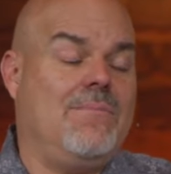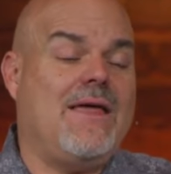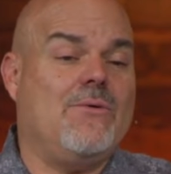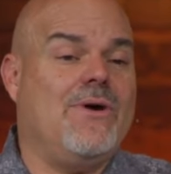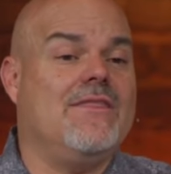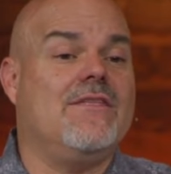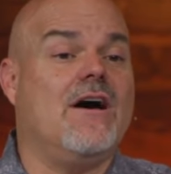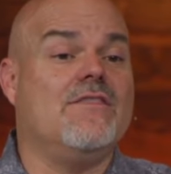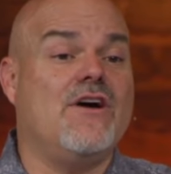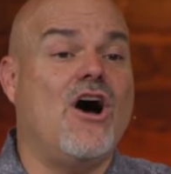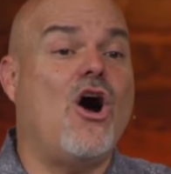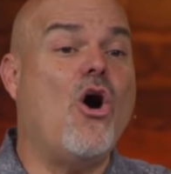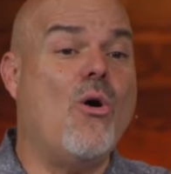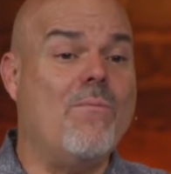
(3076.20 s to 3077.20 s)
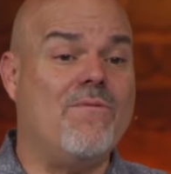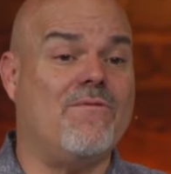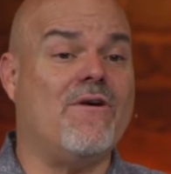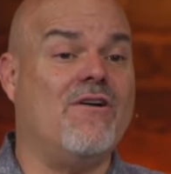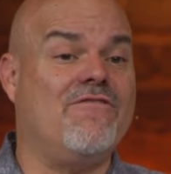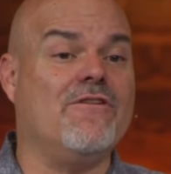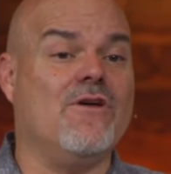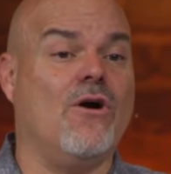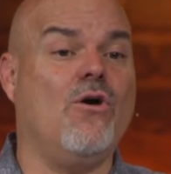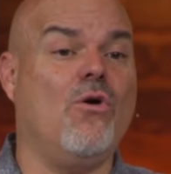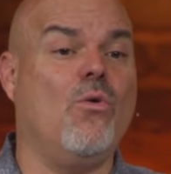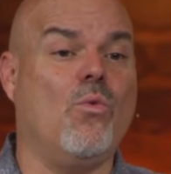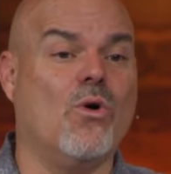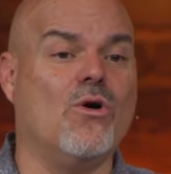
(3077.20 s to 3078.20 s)
by the way, the, the hope for the
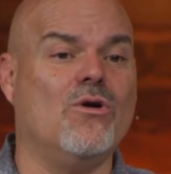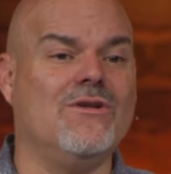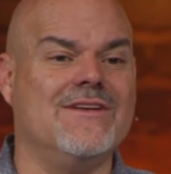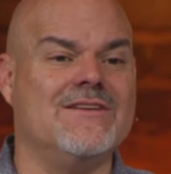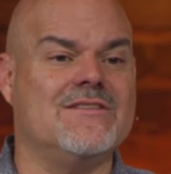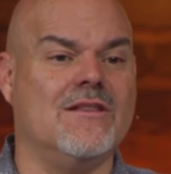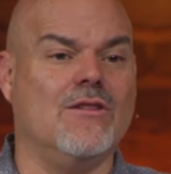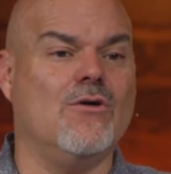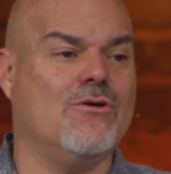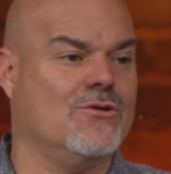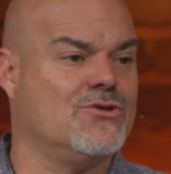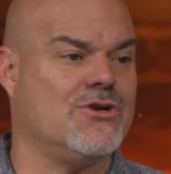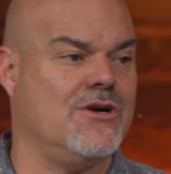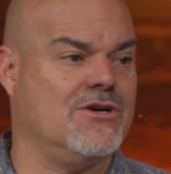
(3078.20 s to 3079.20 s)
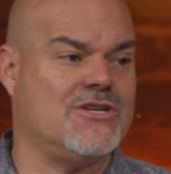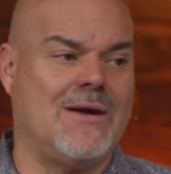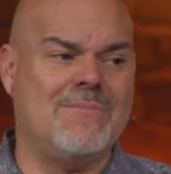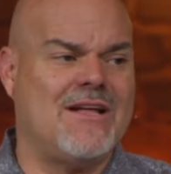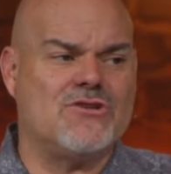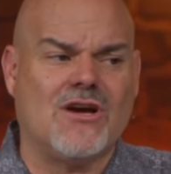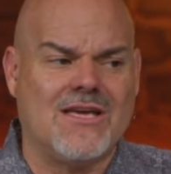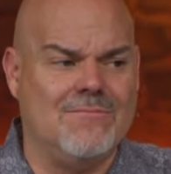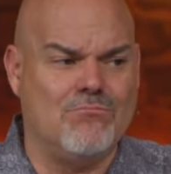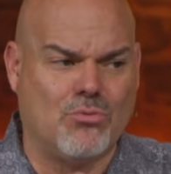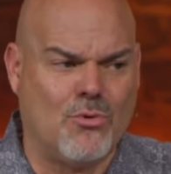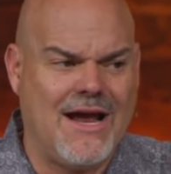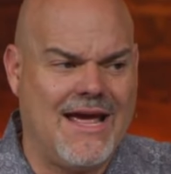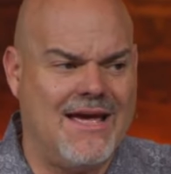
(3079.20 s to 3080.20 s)
whole world is the local church. I'm not talking
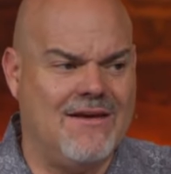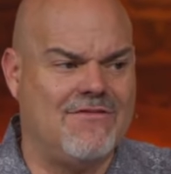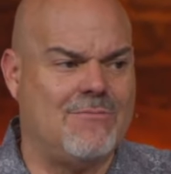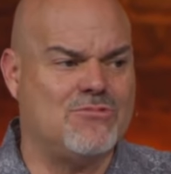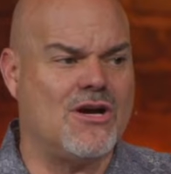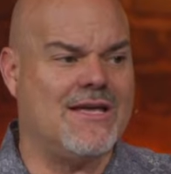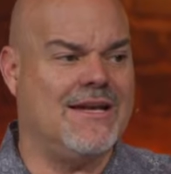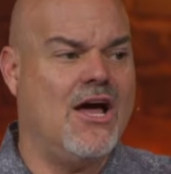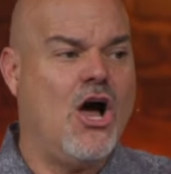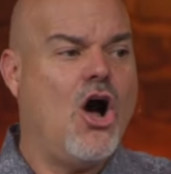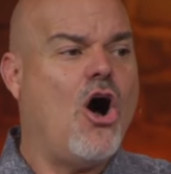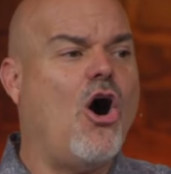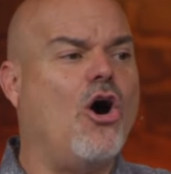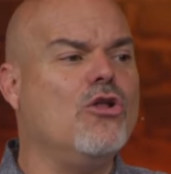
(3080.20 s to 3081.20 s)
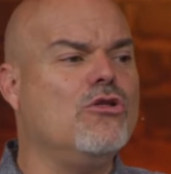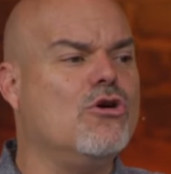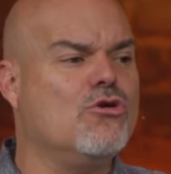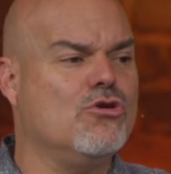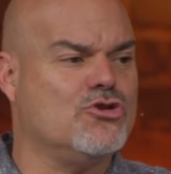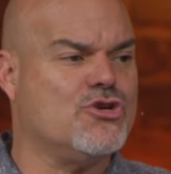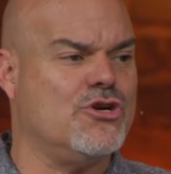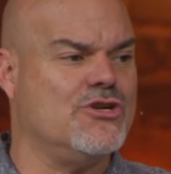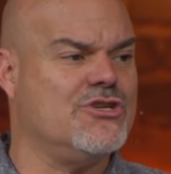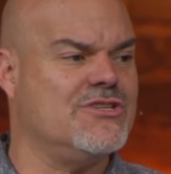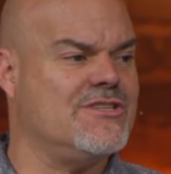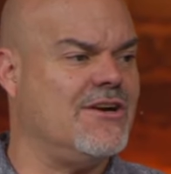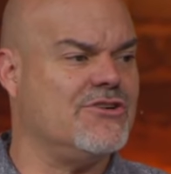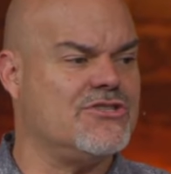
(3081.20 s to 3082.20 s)
brave, I'm talking all local
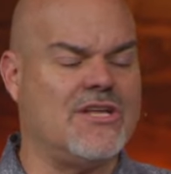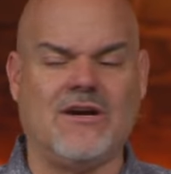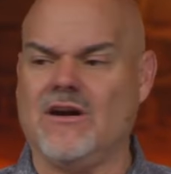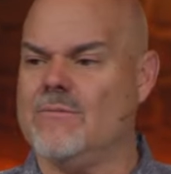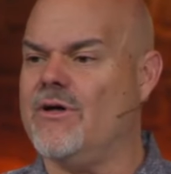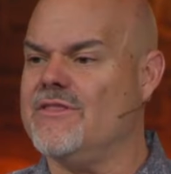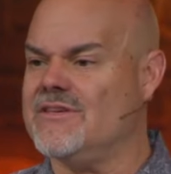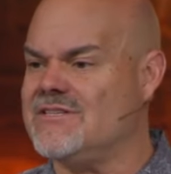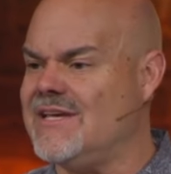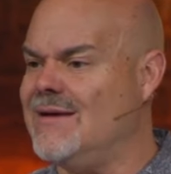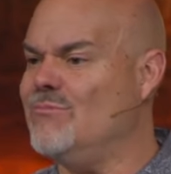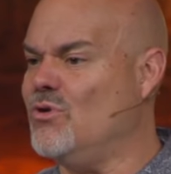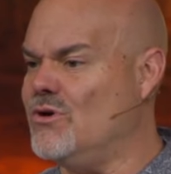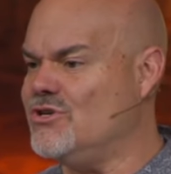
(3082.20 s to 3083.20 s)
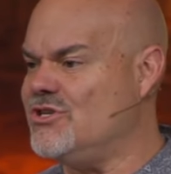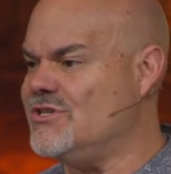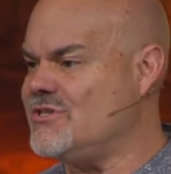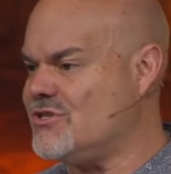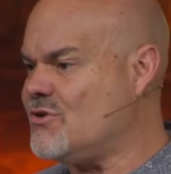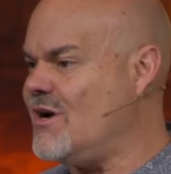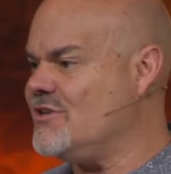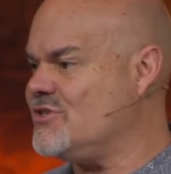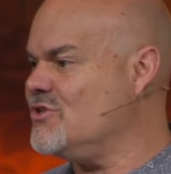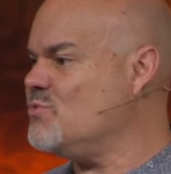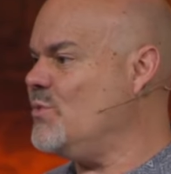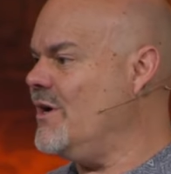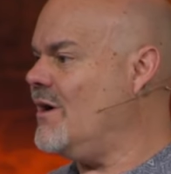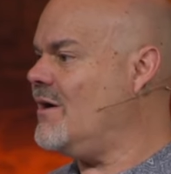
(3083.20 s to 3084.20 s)
churches that are centered upon the same Lord Jesus Christ
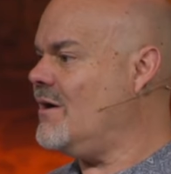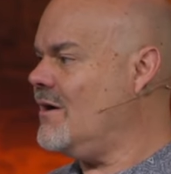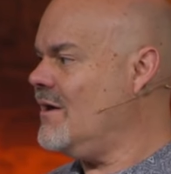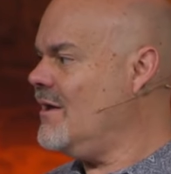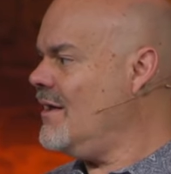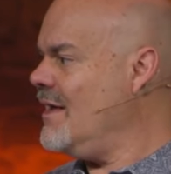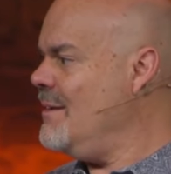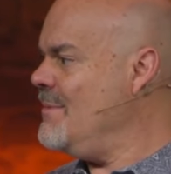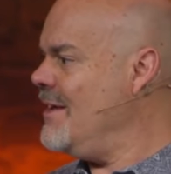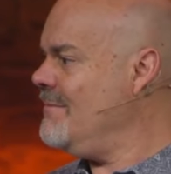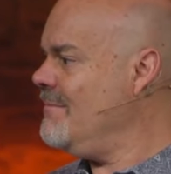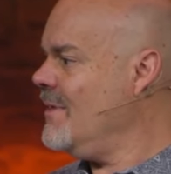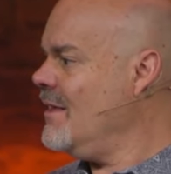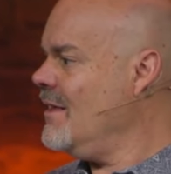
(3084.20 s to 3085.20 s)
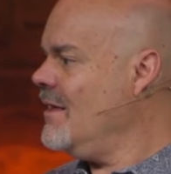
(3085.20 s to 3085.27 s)
as we are. Amen?